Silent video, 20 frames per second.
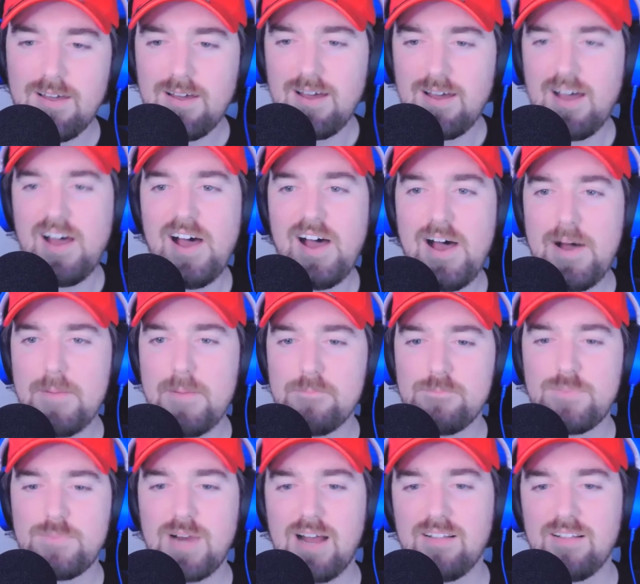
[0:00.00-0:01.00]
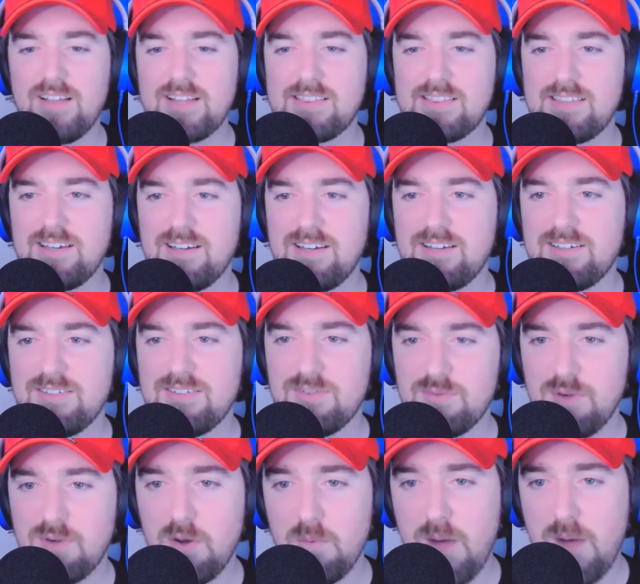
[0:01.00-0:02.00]
But I'll let
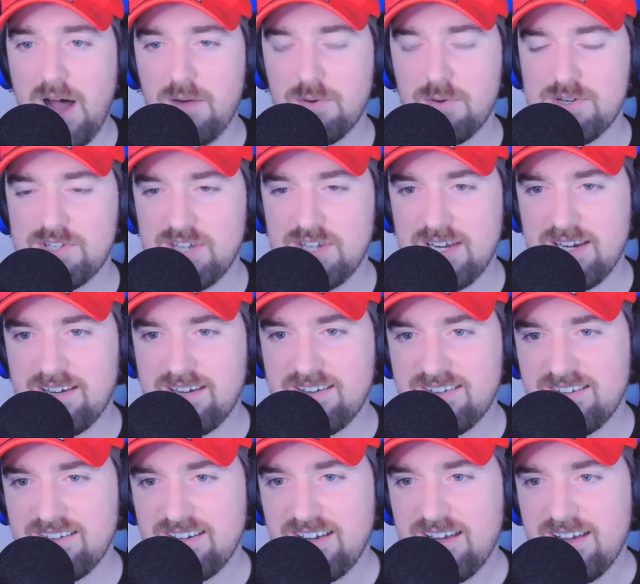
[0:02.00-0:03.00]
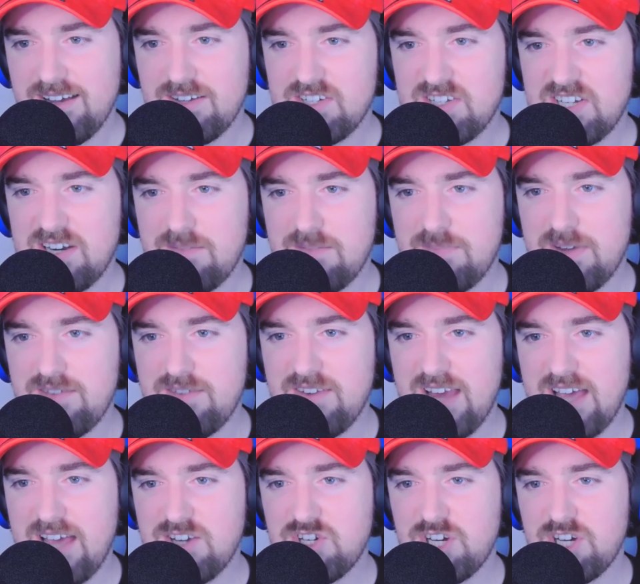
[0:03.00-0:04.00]
we're seeing a bit of an
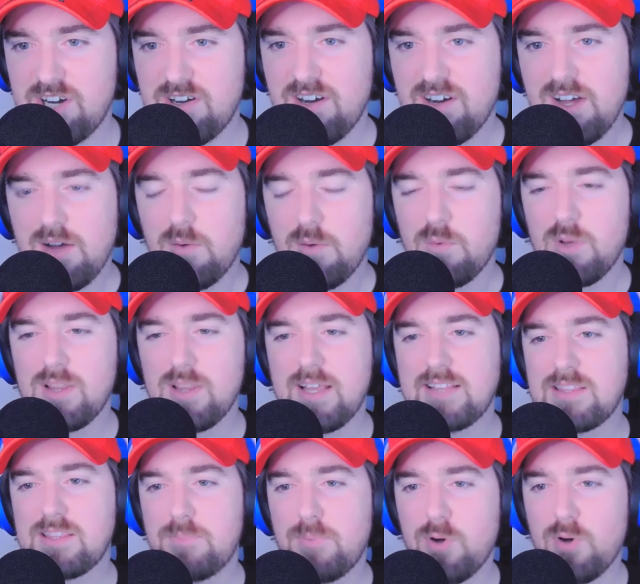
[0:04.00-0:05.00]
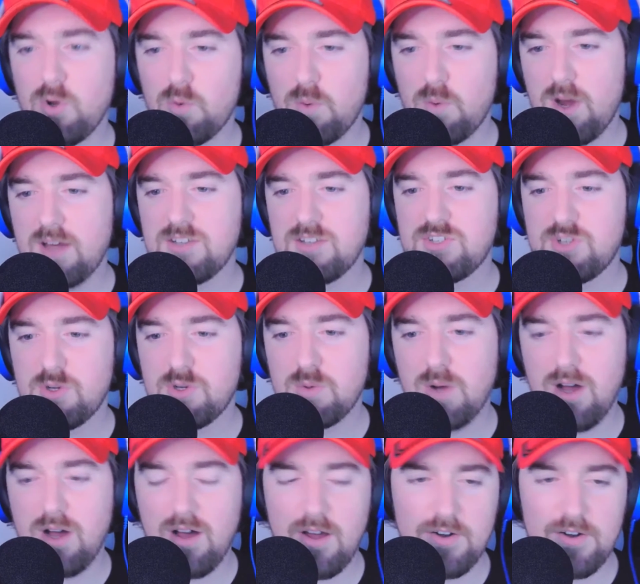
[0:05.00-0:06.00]
edge here. We'll let the poll run to
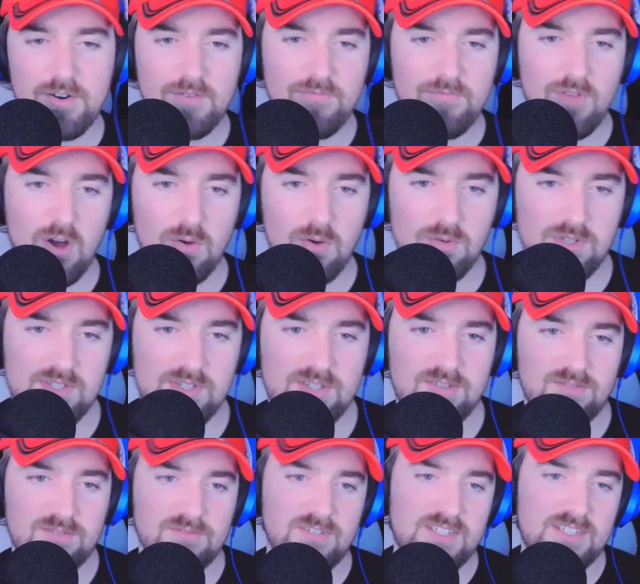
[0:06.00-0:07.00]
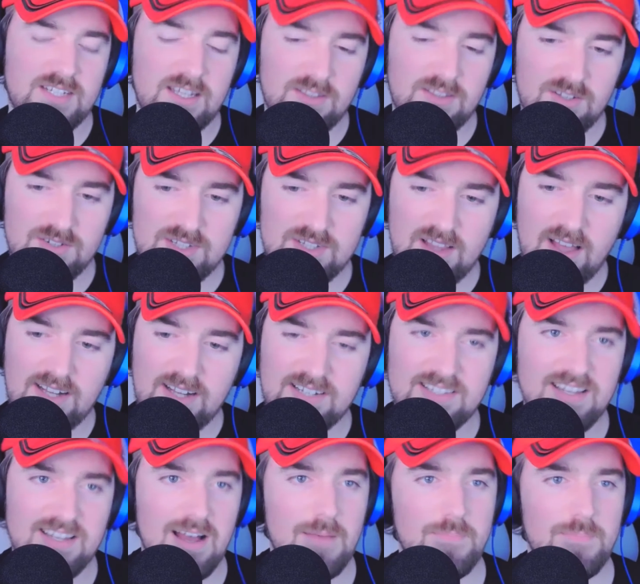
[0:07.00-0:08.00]
100 votes. Let's get those
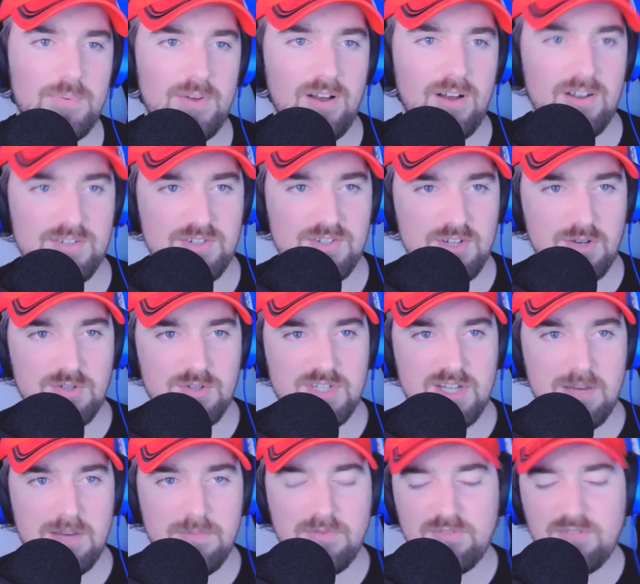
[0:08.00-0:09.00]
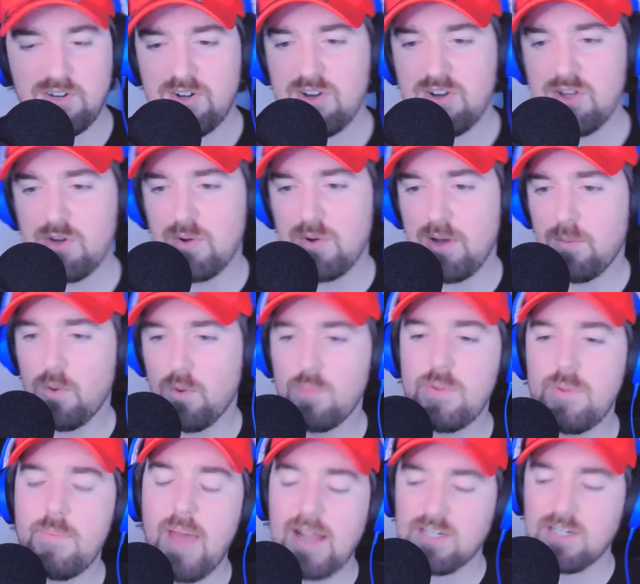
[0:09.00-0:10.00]
likes up. Also sub if you're new, and we'll
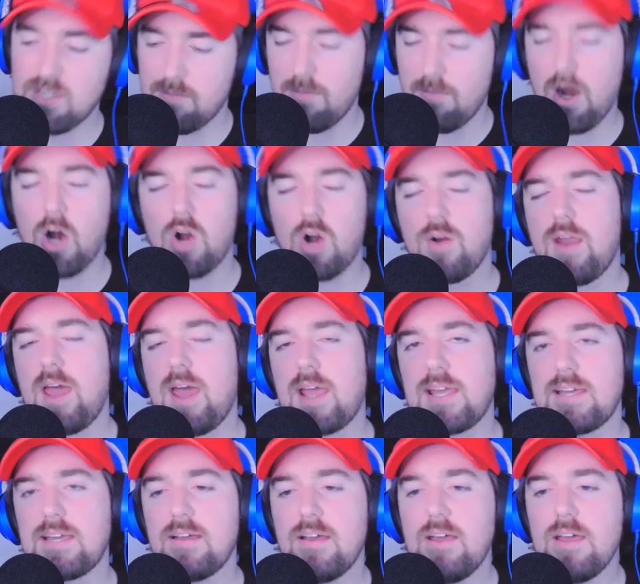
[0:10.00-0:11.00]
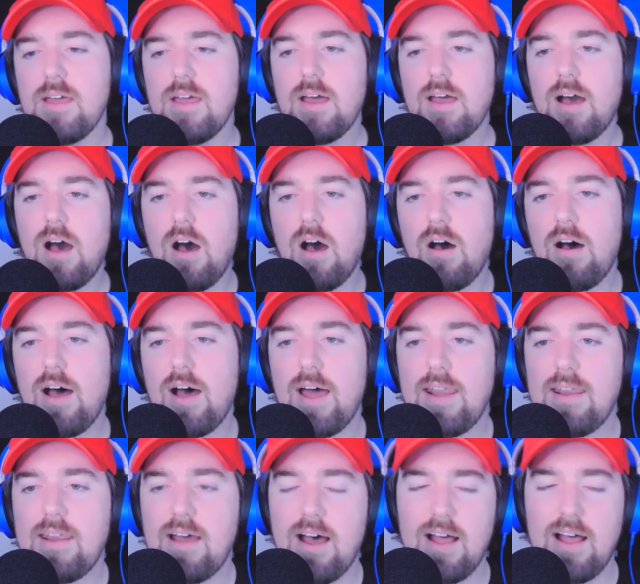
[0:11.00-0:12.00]
be back tomorrow night
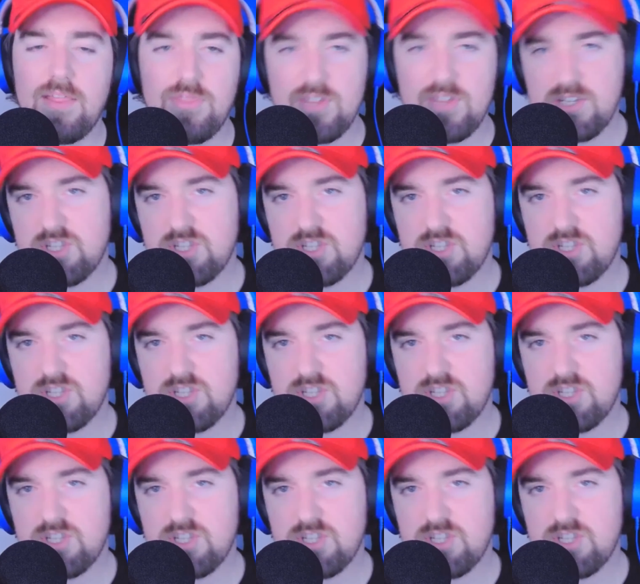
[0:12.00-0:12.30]
on this